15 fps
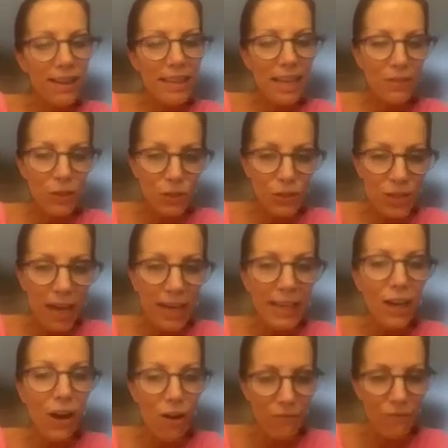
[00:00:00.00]
that they're
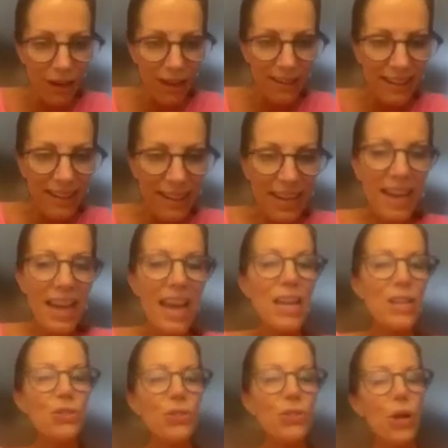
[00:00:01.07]
signing off on.
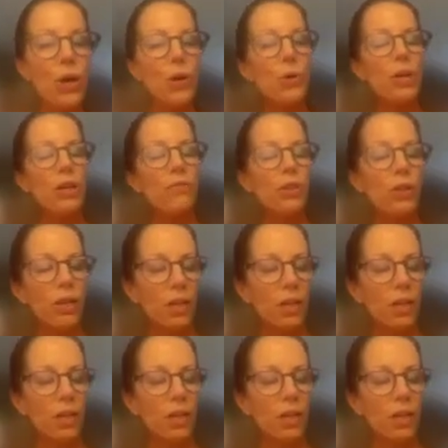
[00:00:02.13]
And so if you're